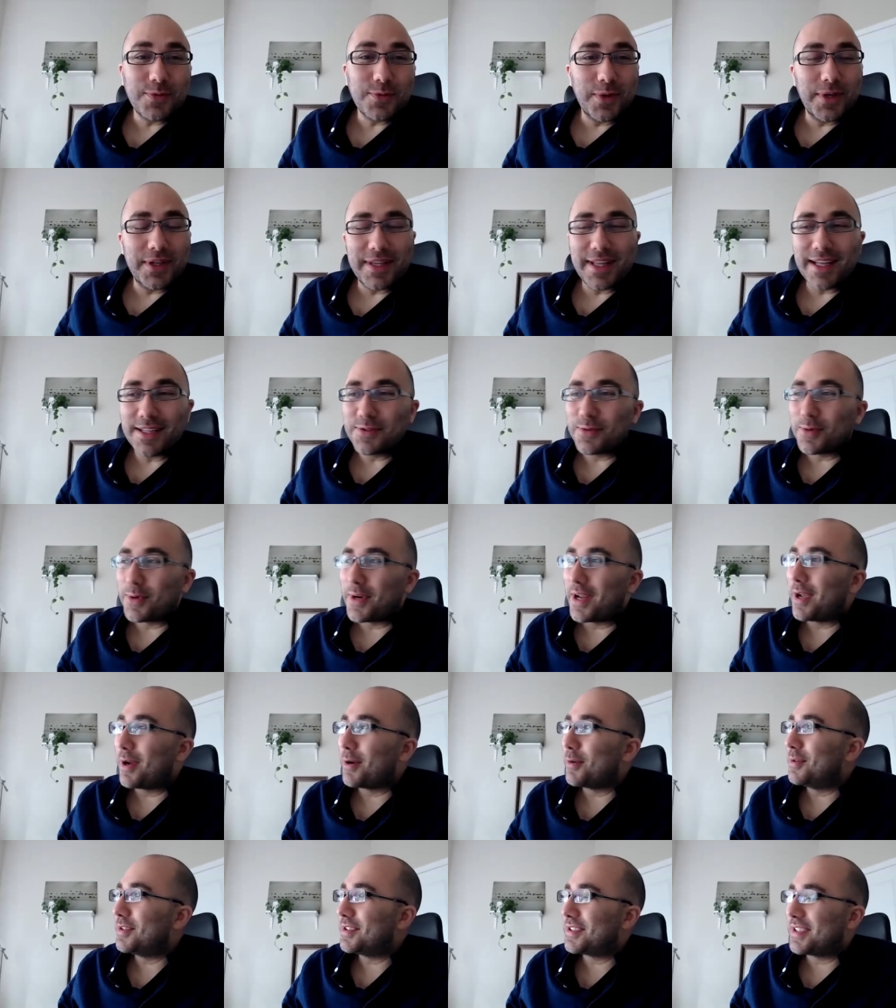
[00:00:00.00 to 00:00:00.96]
what I
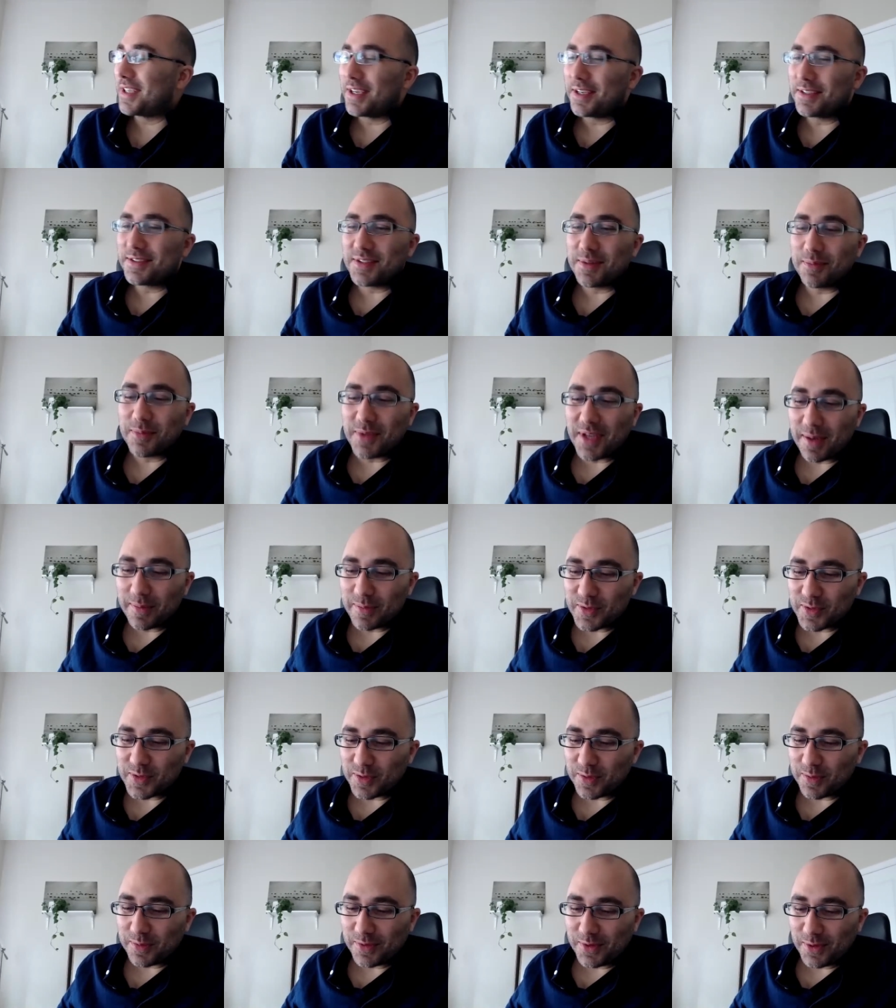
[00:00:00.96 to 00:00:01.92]
always think.
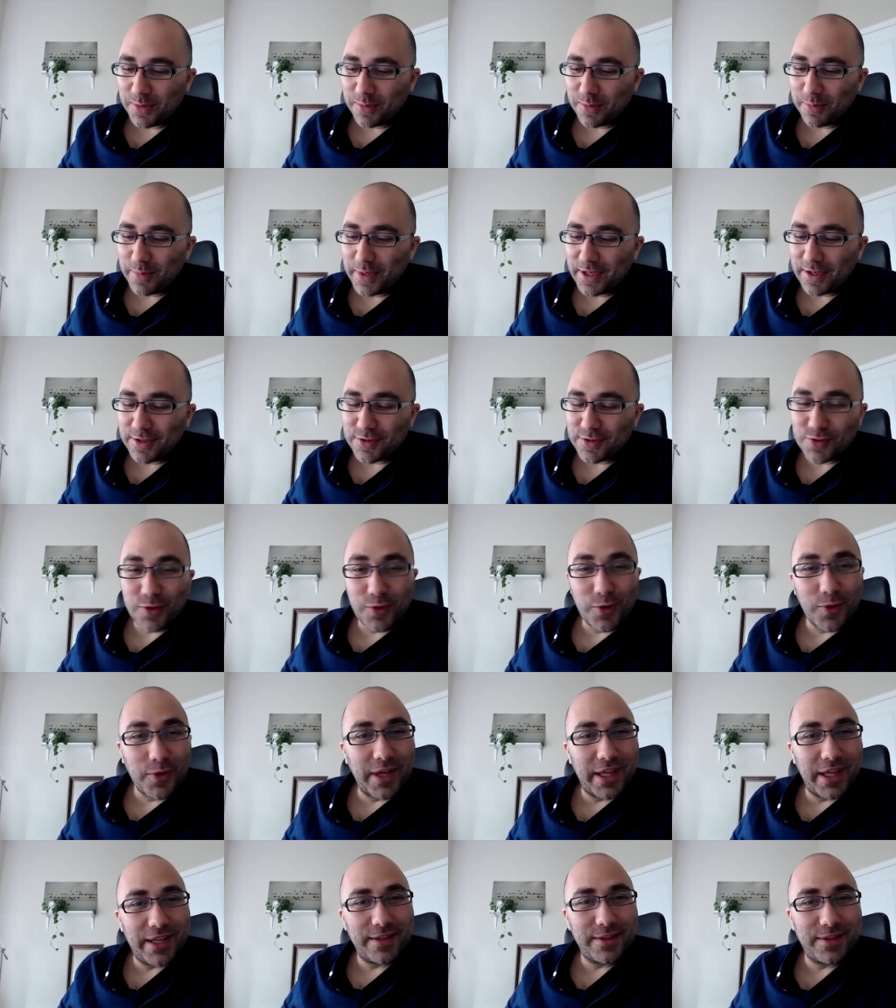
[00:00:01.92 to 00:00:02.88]
Sometimes, because you
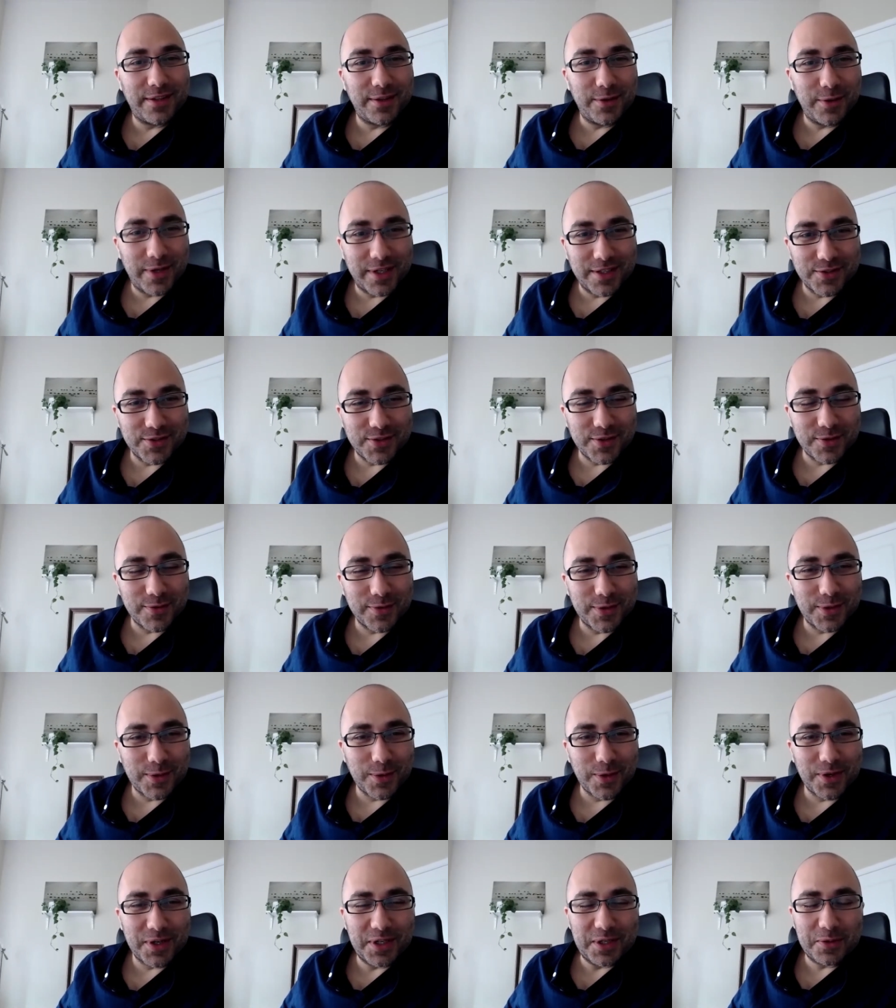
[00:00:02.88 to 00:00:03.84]
don't get into
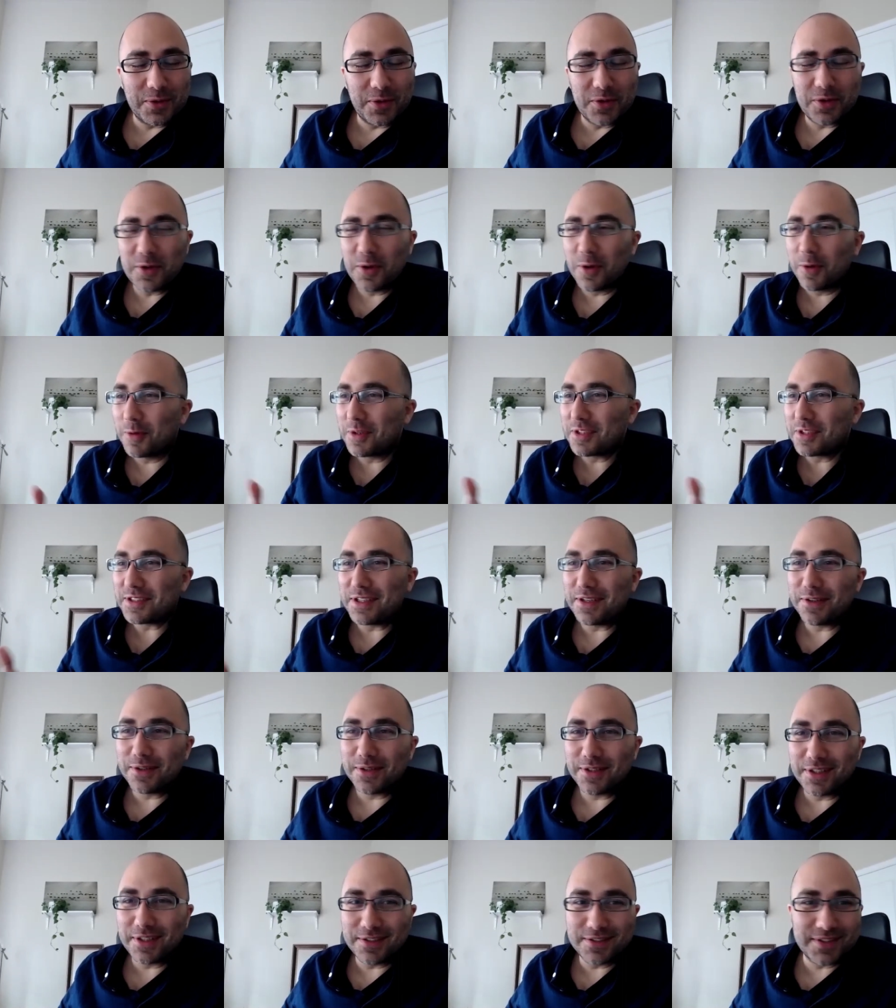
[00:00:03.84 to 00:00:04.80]
conservatory, you know, you always
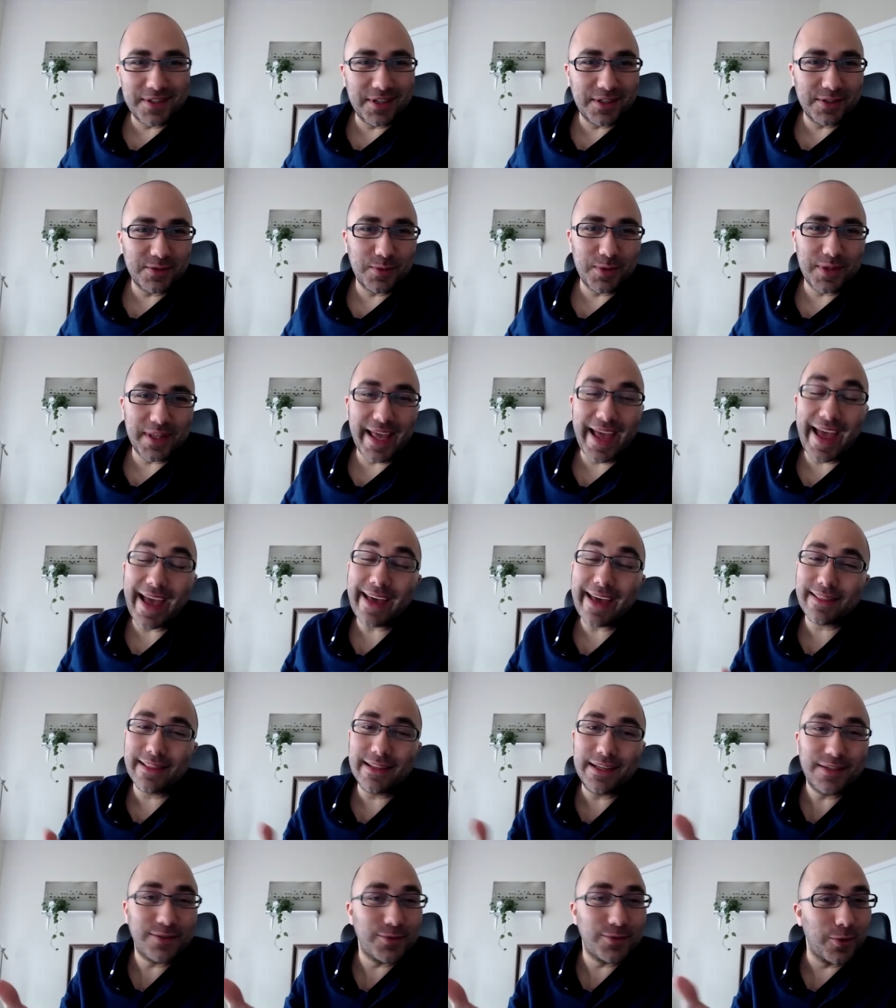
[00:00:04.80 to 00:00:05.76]
hear these things with
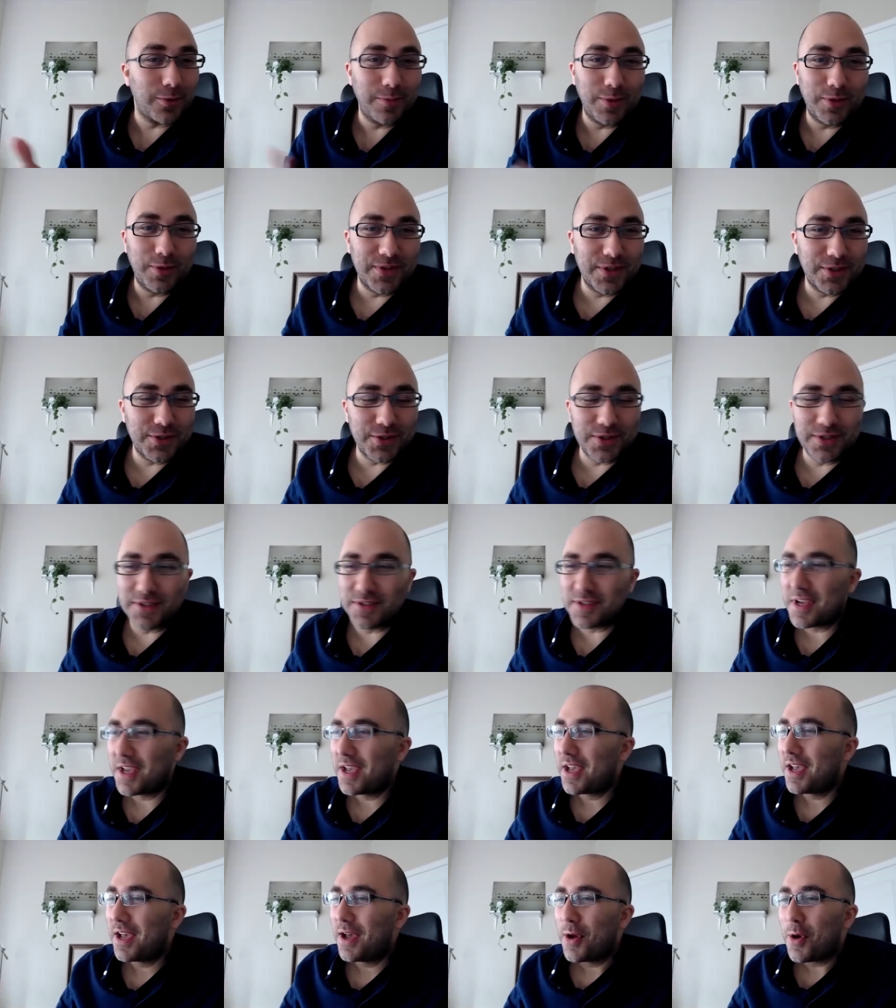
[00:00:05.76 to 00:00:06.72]
athletes or musicians.
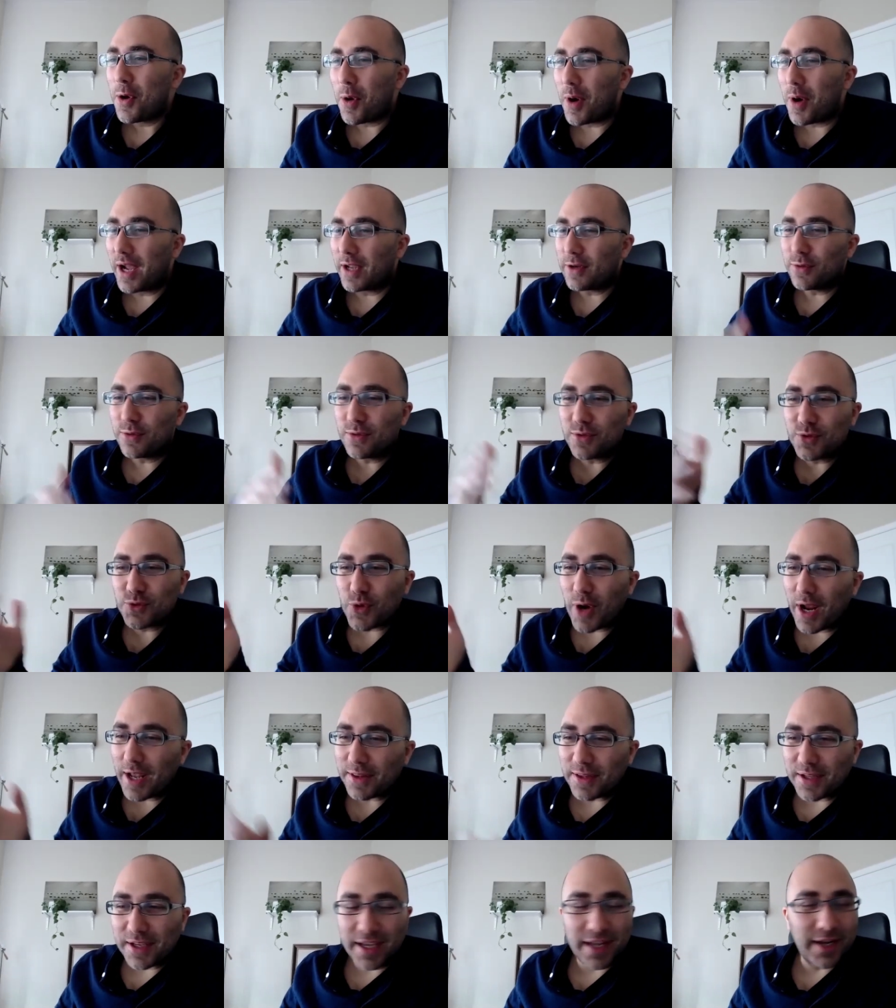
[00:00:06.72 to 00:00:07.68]
Oh, I
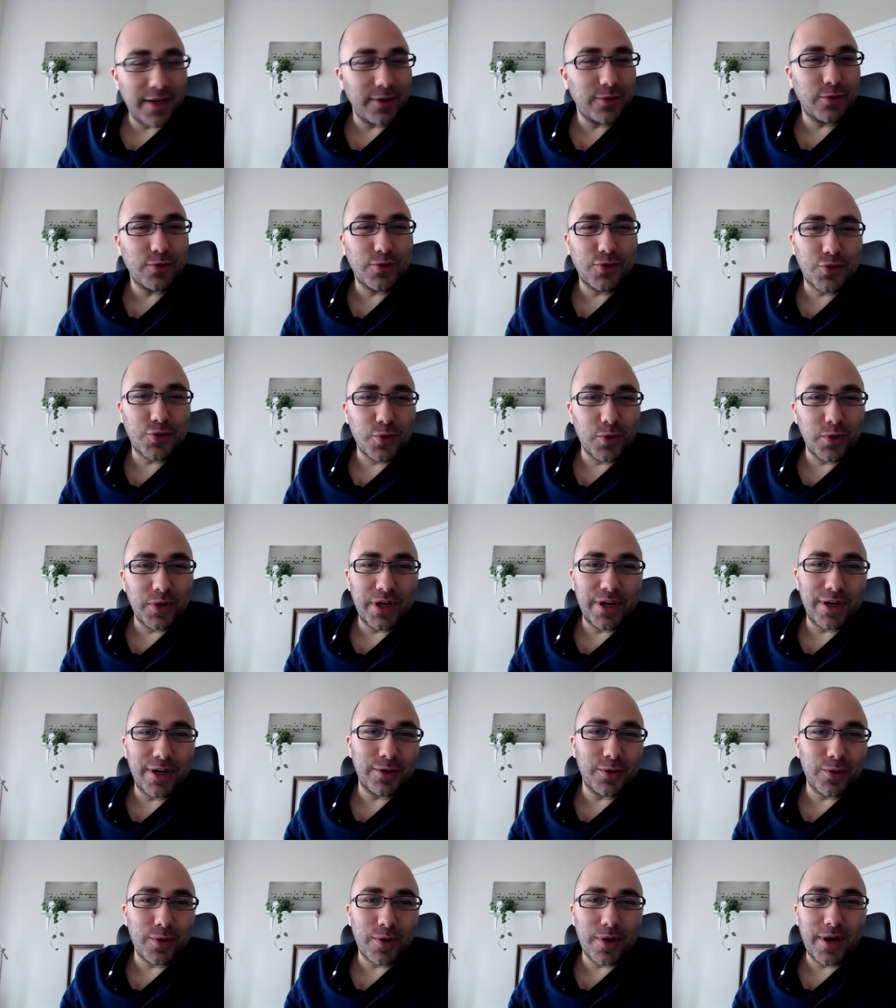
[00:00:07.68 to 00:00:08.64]
tried to get into
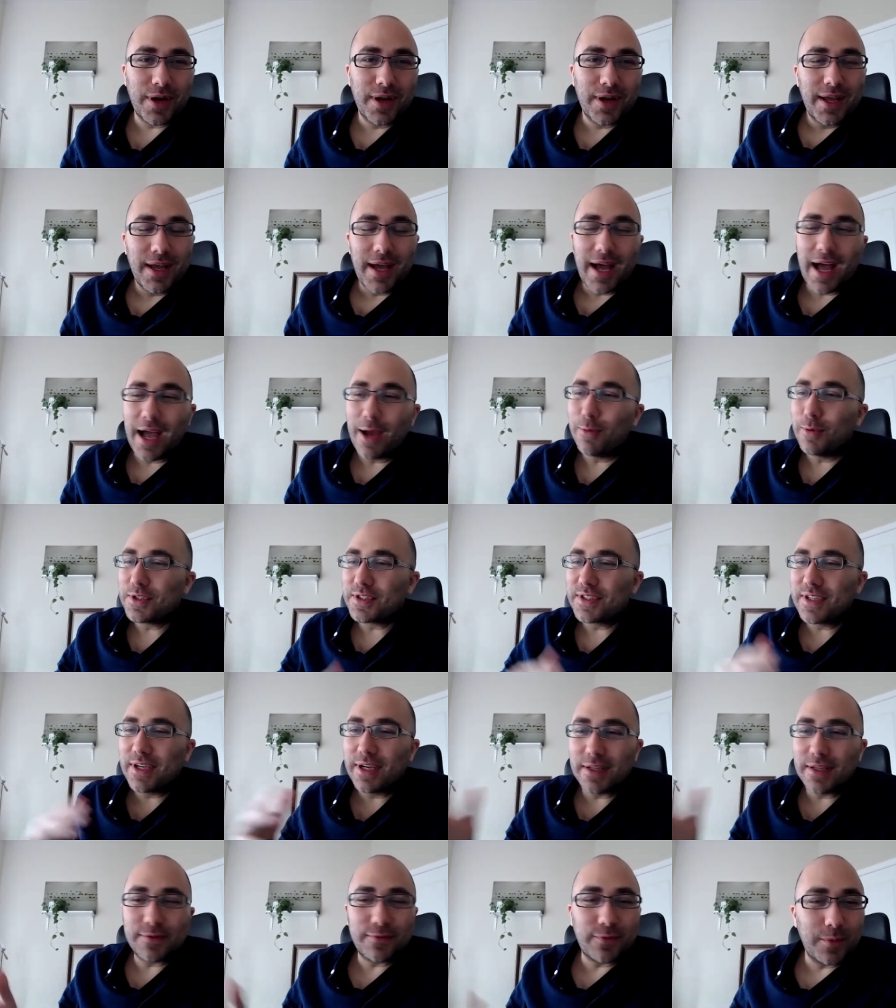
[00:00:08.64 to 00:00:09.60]
Juilliard, or I was
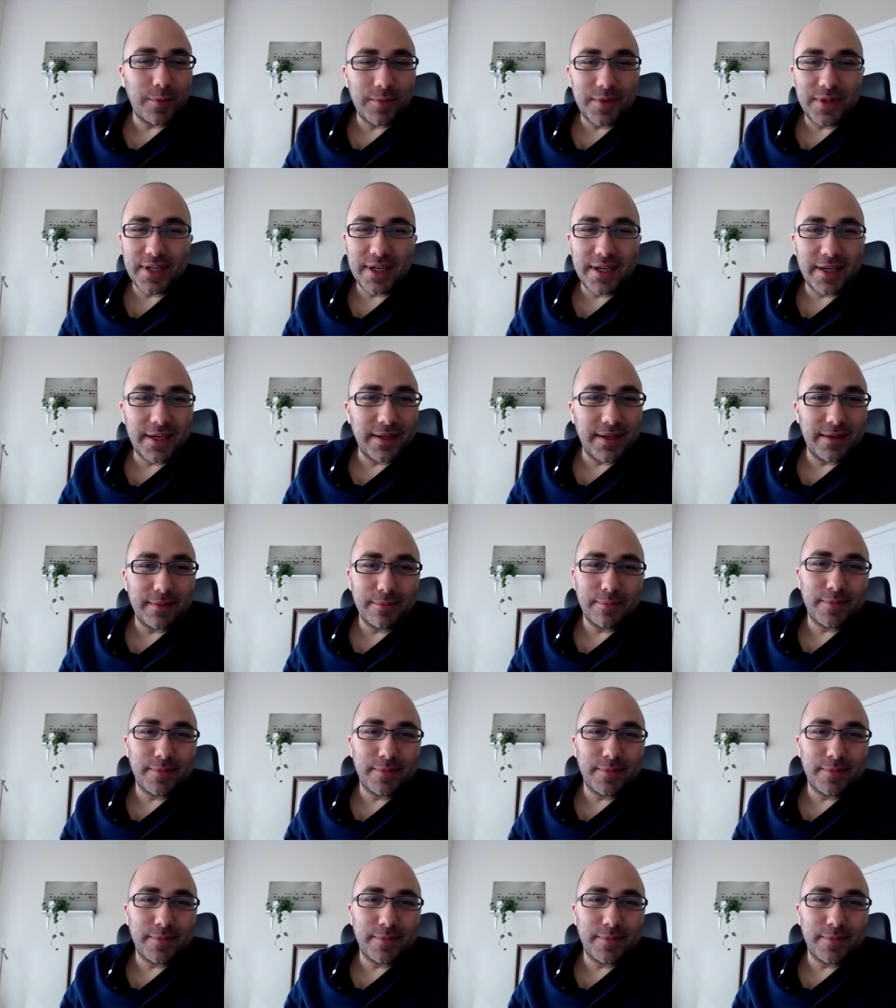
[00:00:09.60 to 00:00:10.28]
cut from the